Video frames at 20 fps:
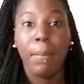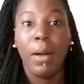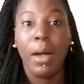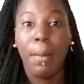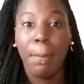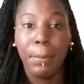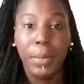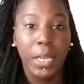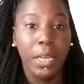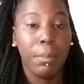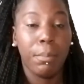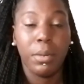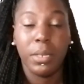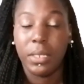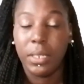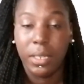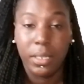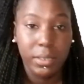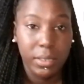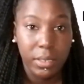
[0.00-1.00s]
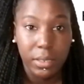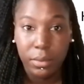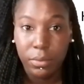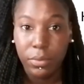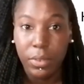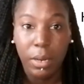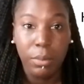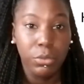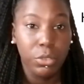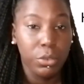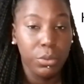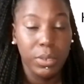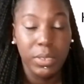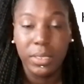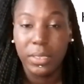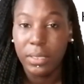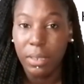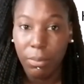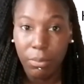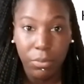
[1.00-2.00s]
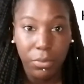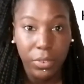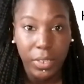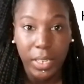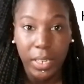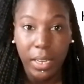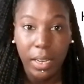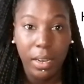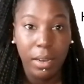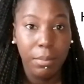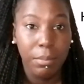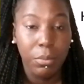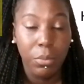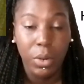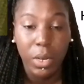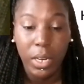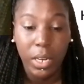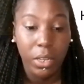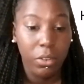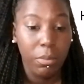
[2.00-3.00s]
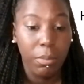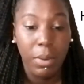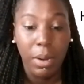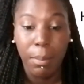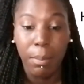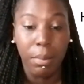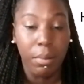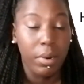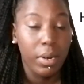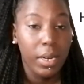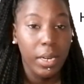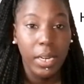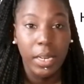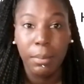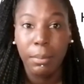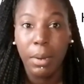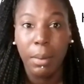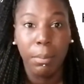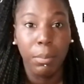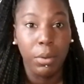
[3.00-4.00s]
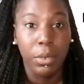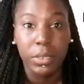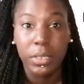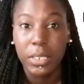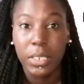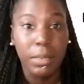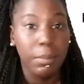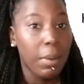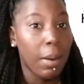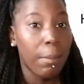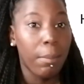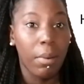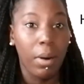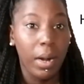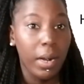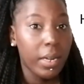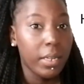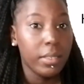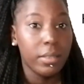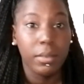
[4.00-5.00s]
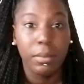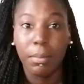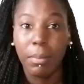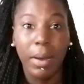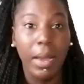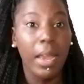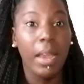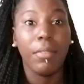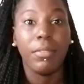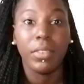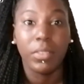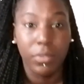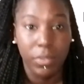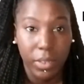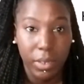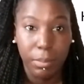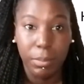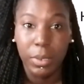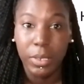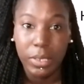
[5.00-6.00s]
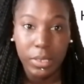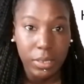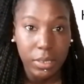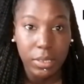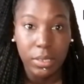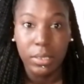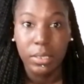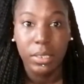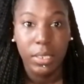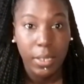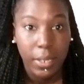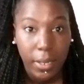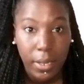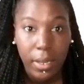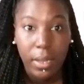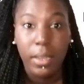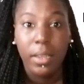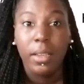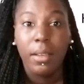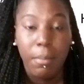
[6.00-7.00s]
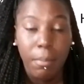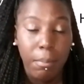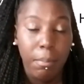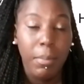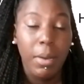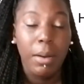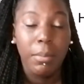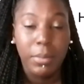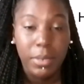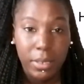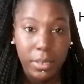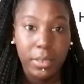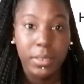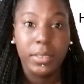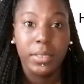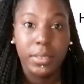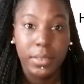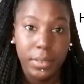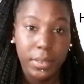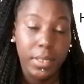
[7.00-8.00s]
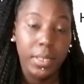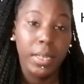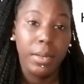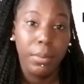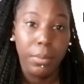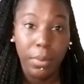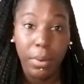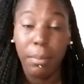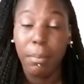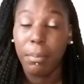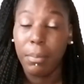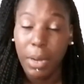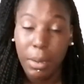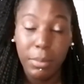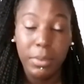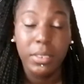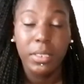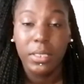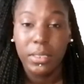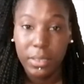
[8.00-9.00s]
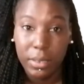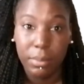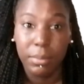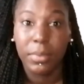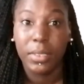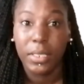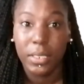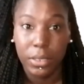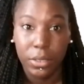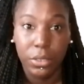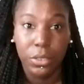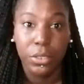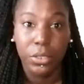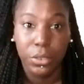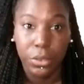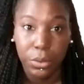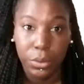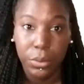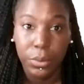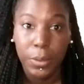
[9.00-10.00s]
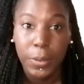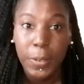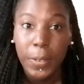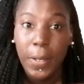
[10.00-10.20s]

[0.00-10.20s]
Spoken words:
I'm being productive. I'm doing something. I'm working on my brain, my body, my brand, my everything, because mama's got some things to do.